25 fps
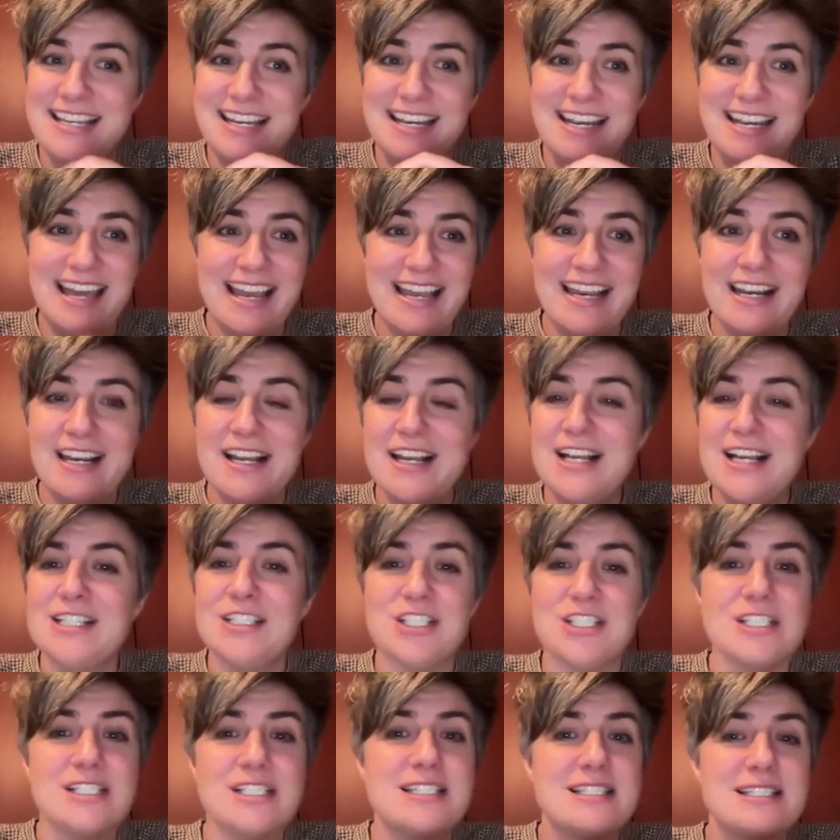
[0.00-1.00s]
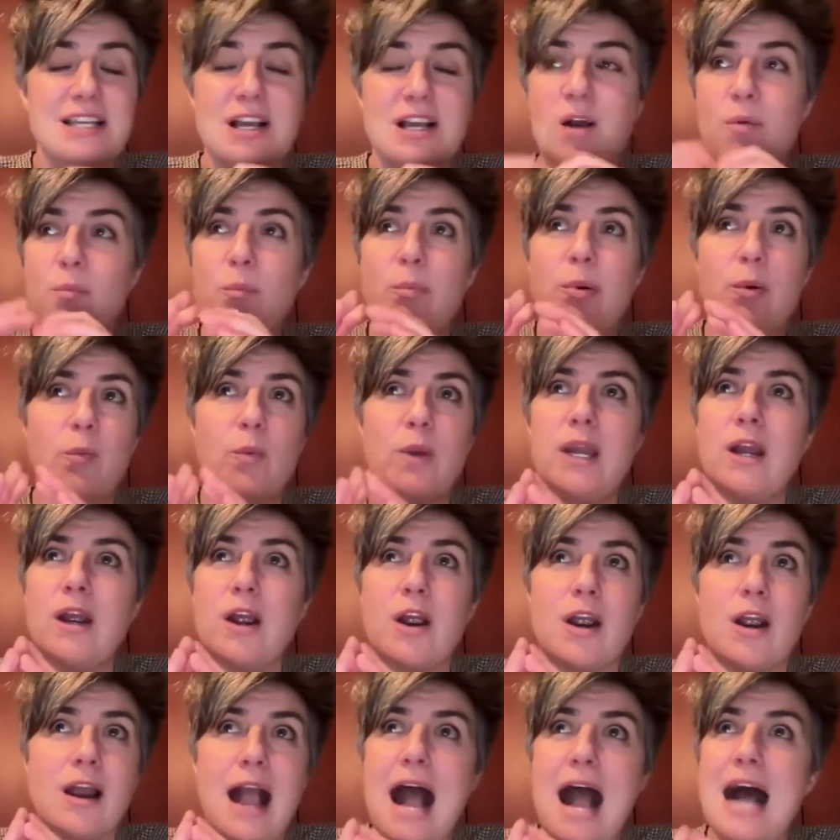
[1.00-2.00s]
tonight. Just we
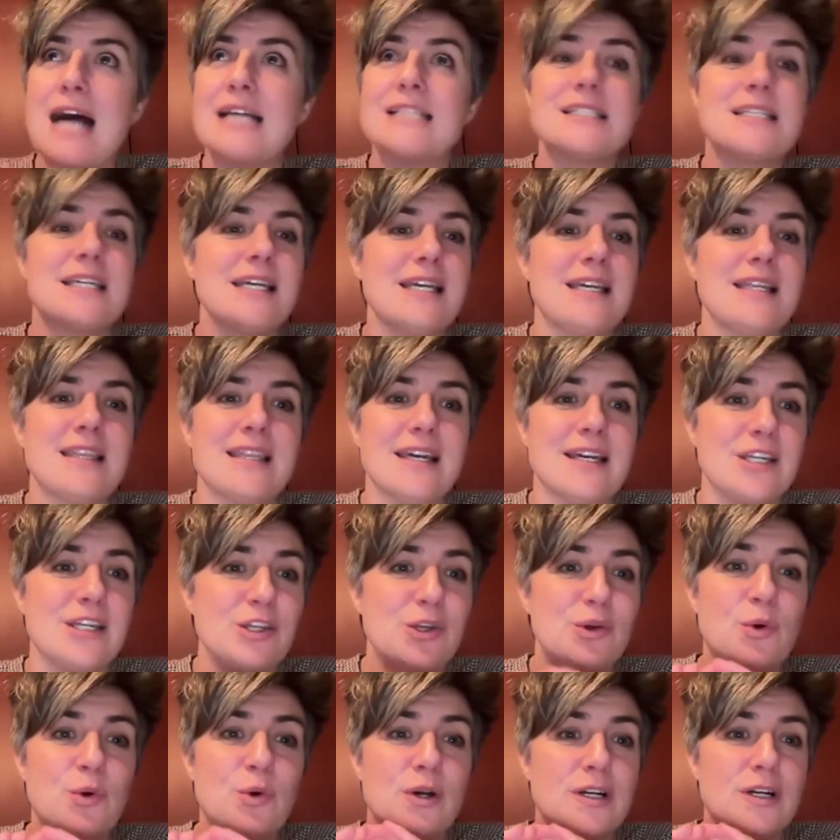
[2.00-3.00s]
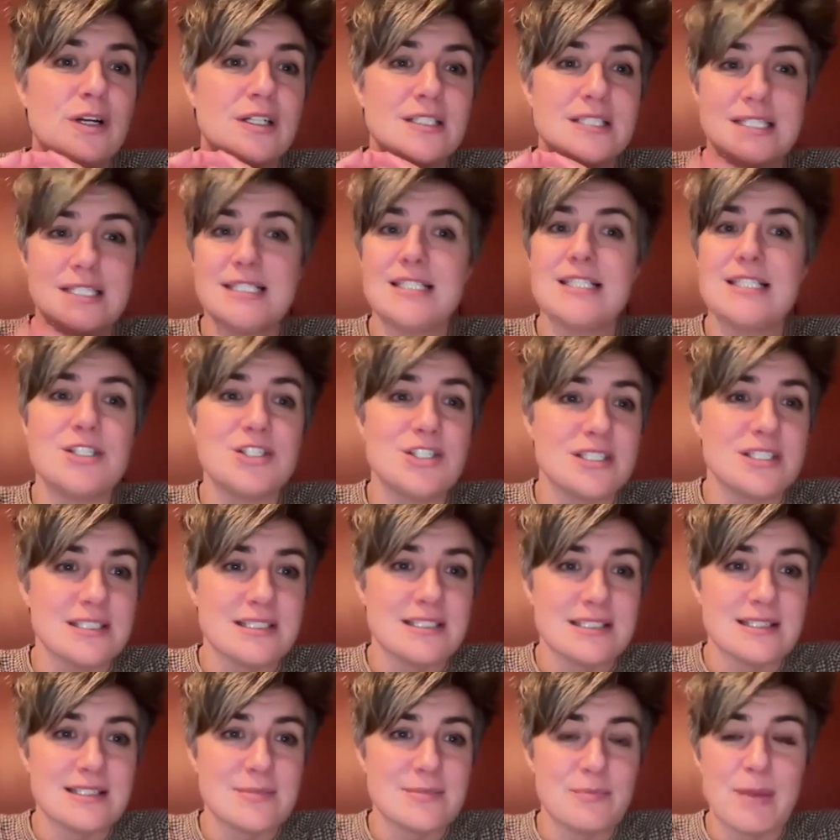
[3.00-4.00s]
are asking that your
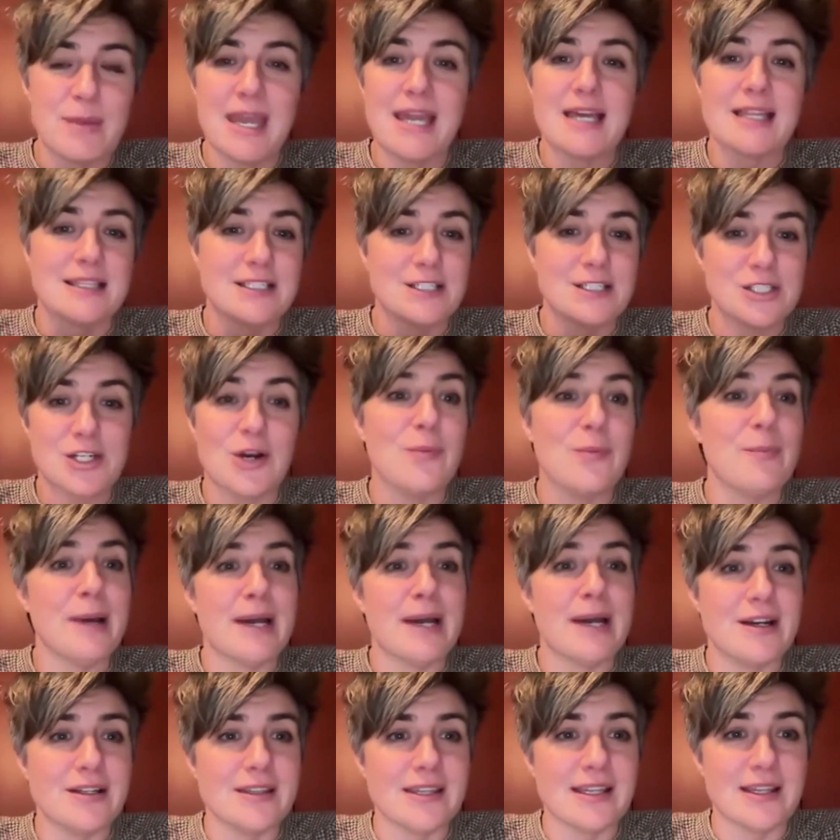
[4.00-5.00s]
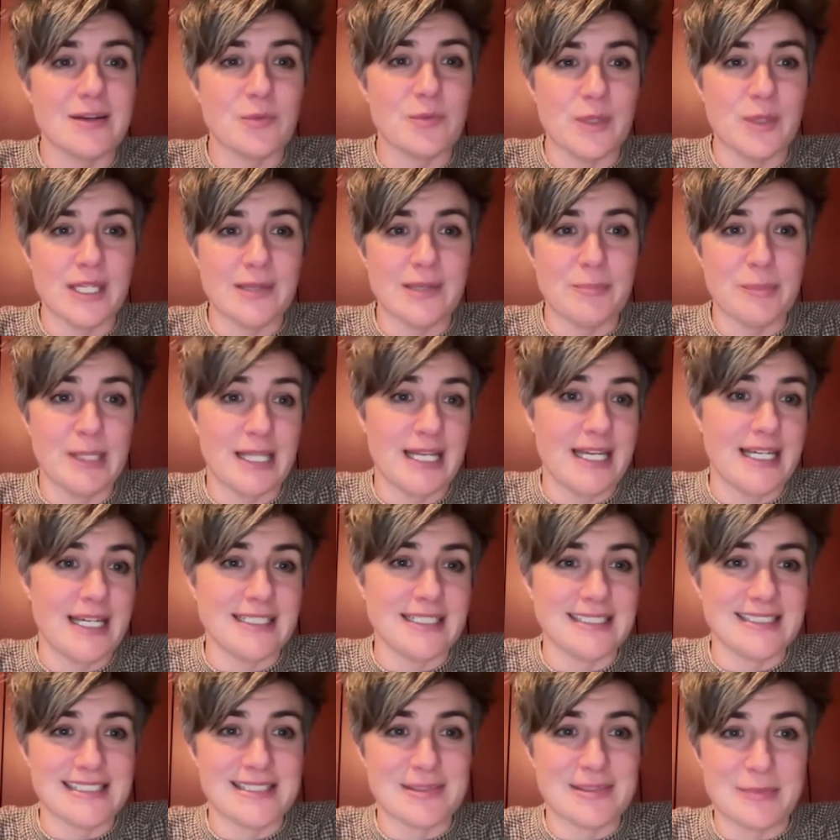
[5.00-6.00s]
decisions make the show better than we
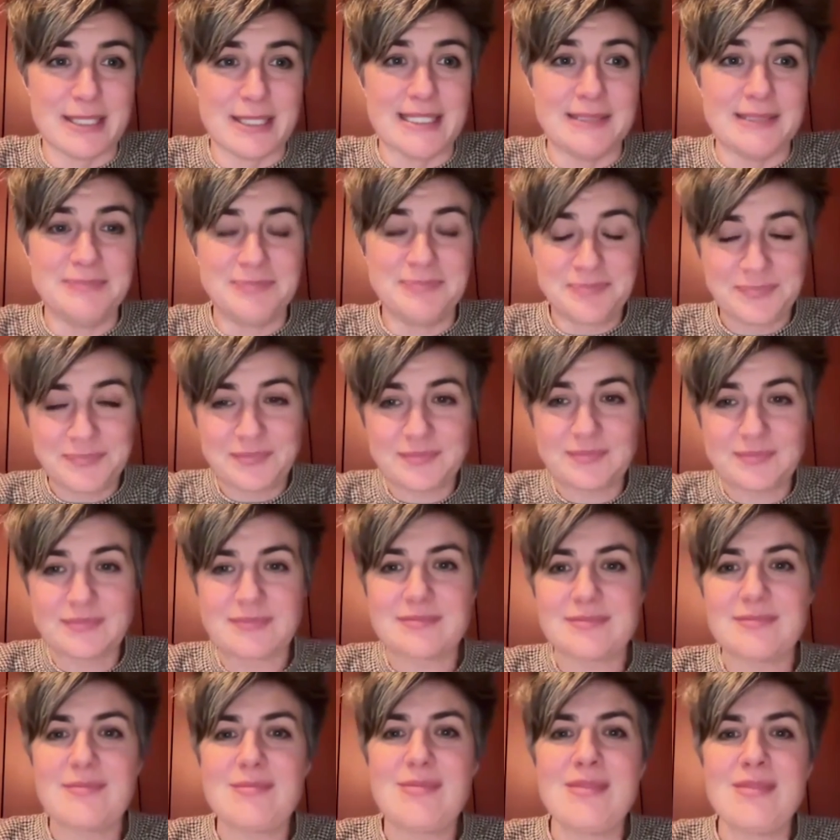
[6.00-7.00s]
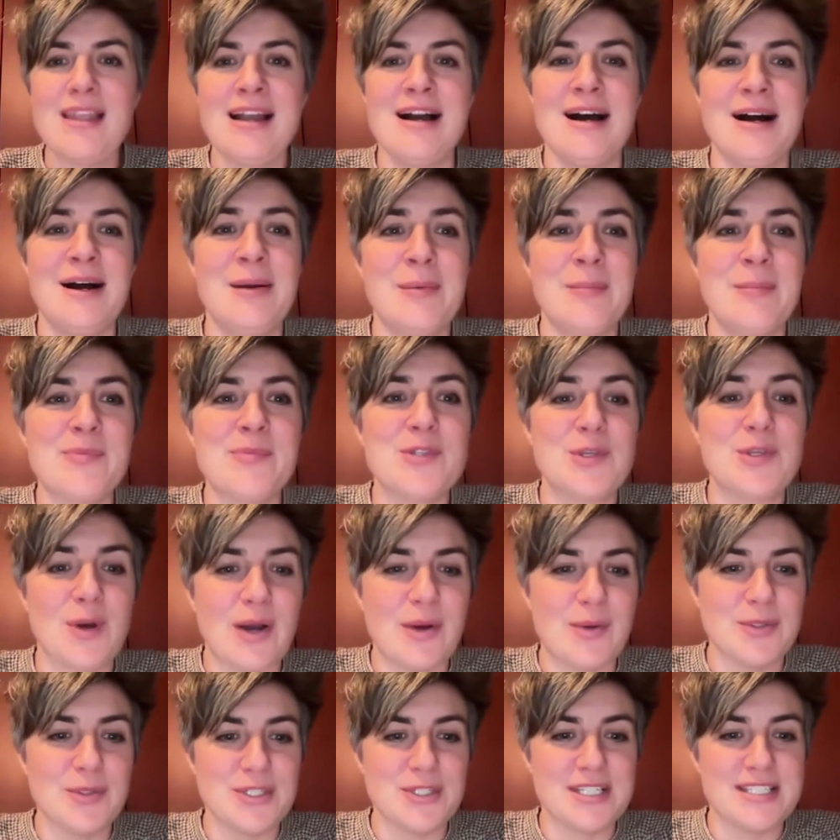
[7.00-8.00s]
planned it to be. Um, so
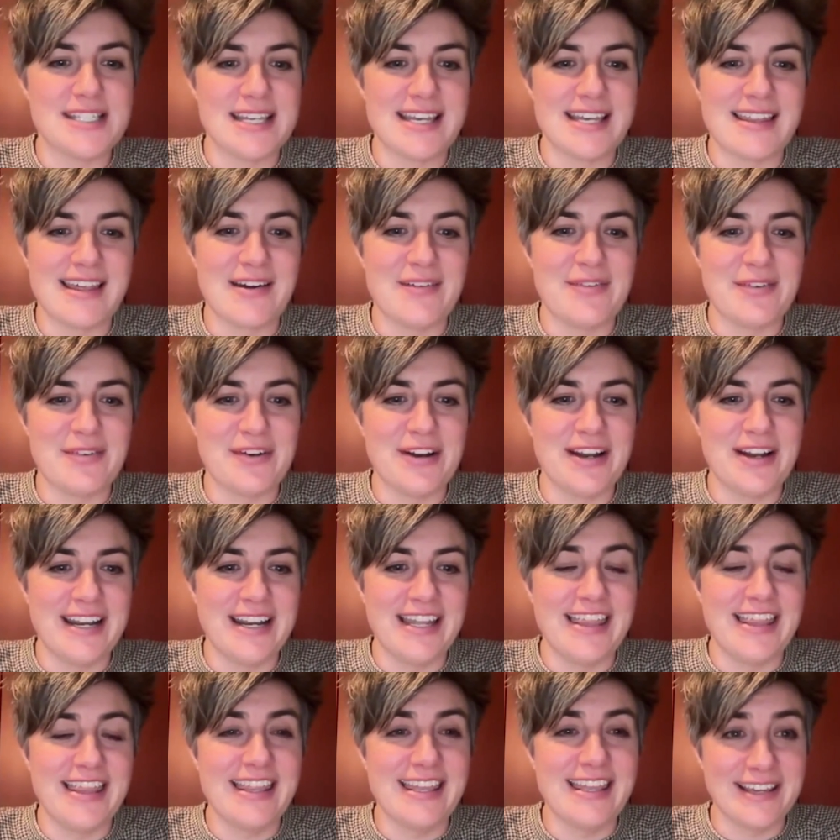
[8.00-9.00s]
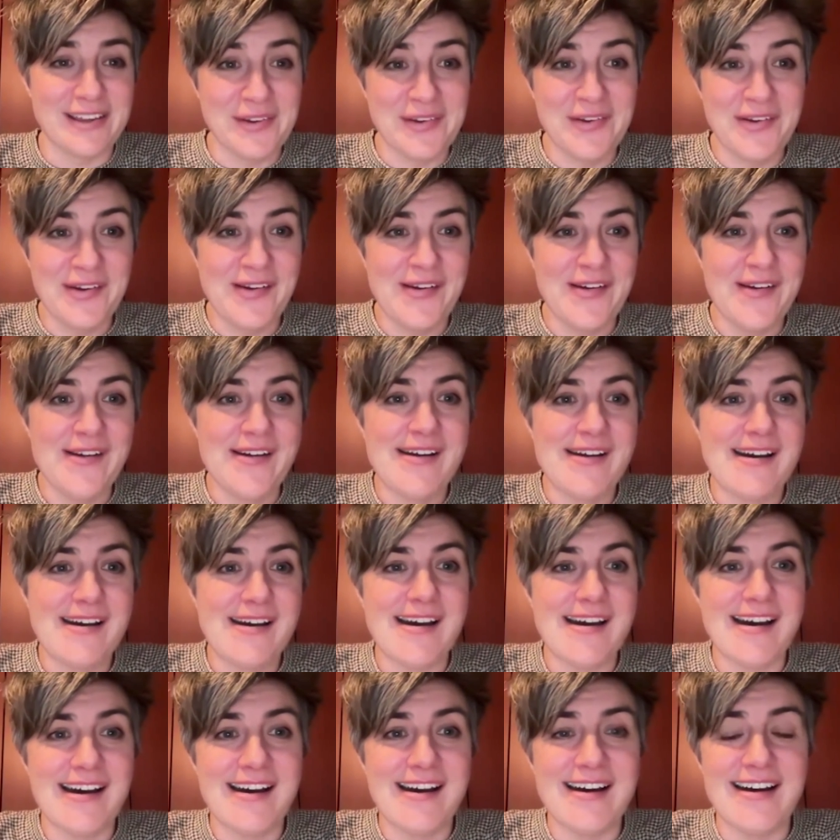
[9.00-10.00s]
I will just say that for anything
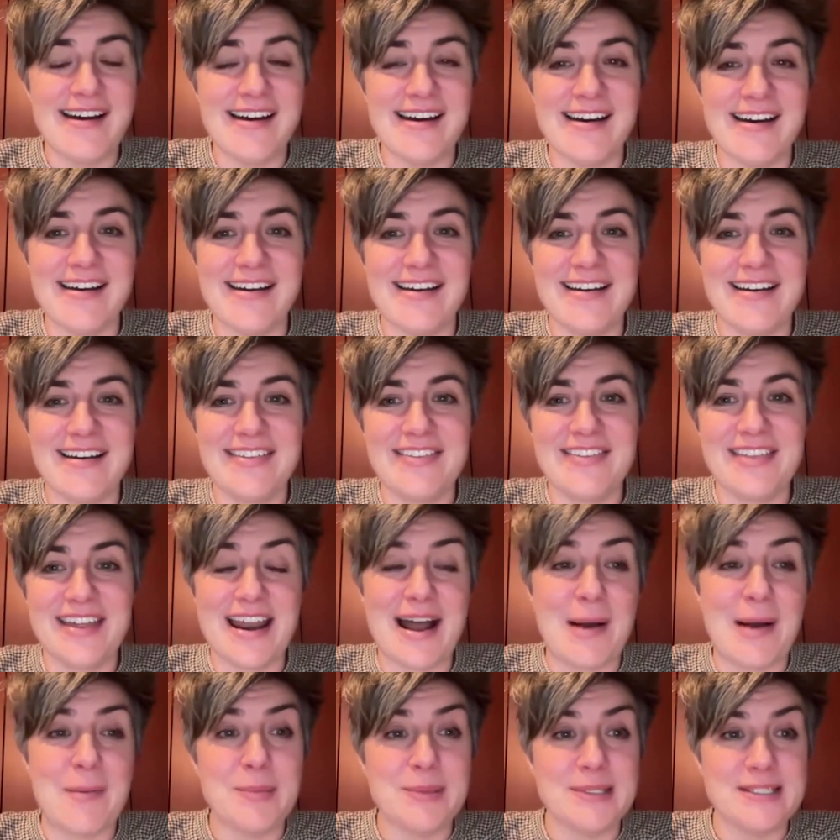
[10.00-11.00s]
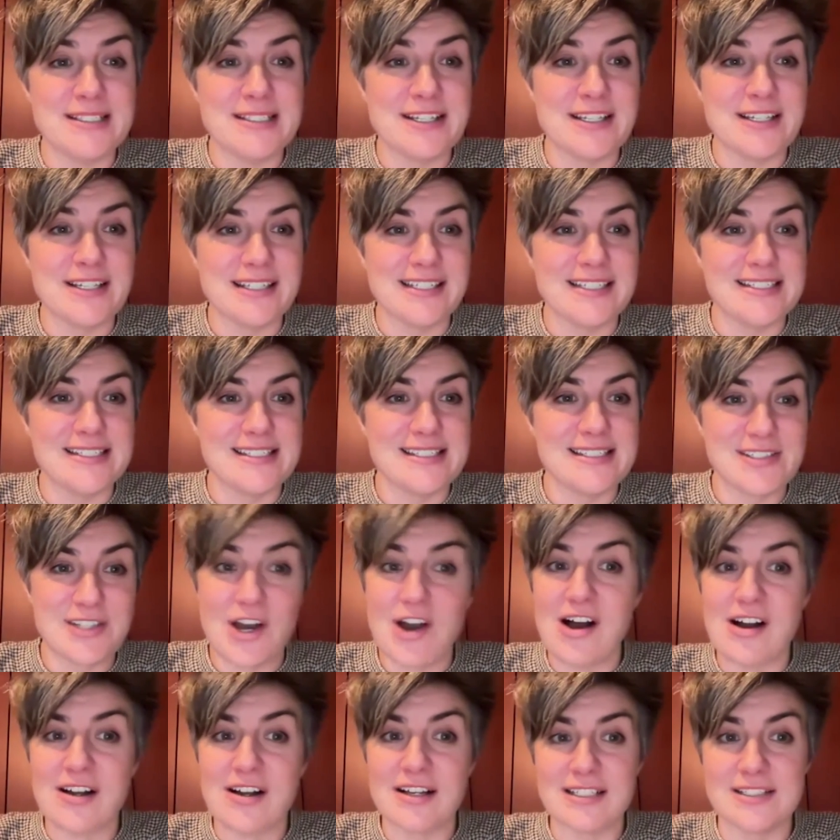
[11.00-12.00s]
uh, that happens on this
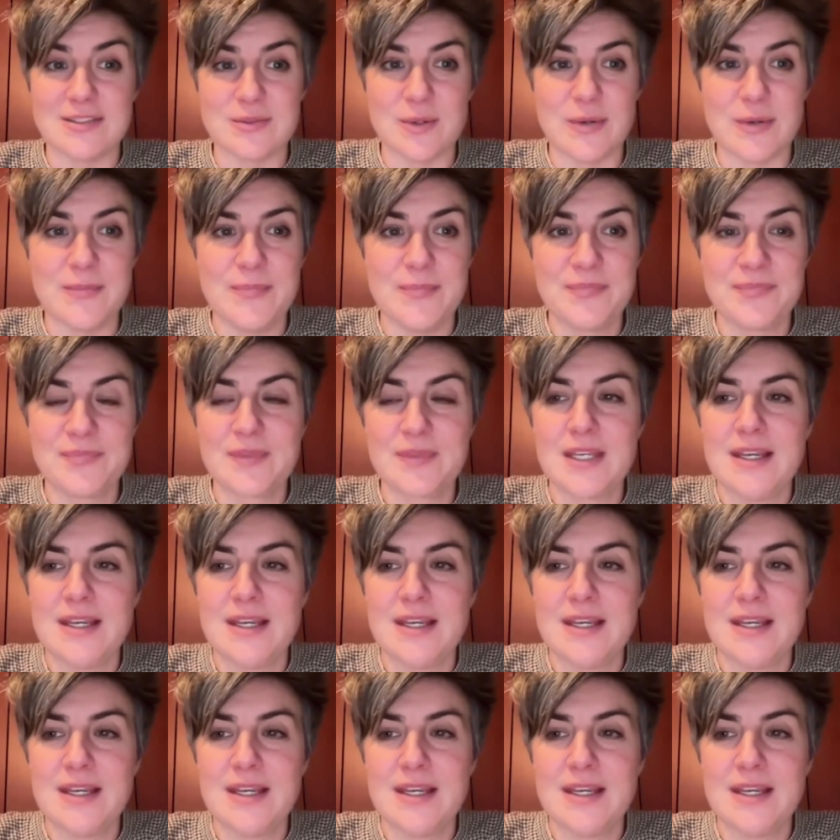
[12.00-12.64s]
talk as well.